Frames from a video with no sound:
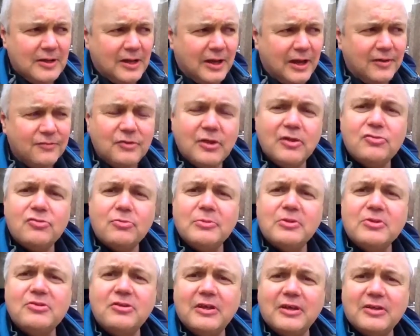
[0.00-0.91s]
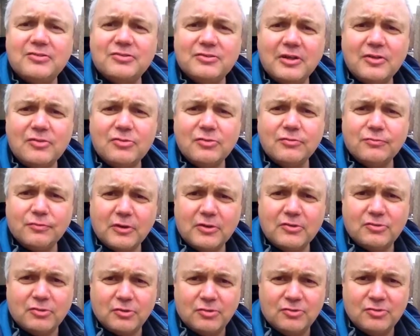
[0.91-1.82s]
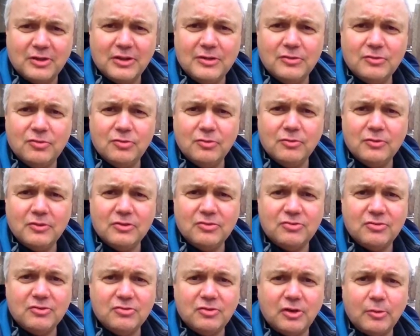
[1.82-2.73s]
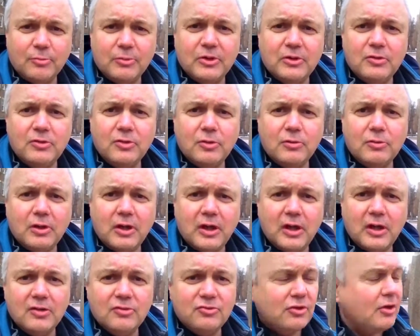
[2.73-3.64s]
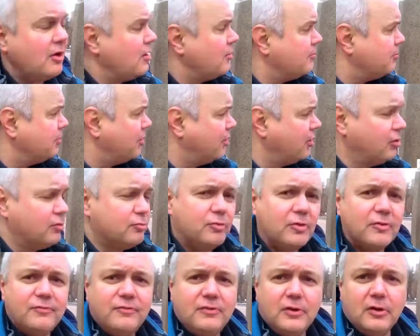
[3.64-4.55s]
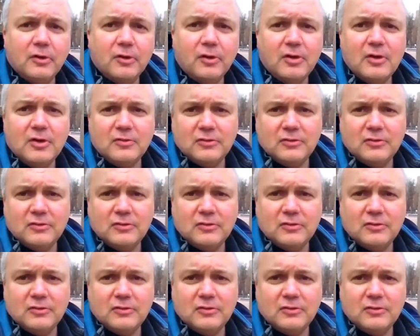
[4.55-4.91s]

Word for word: I've done some extensive research into this gentleman known as Paul Revere.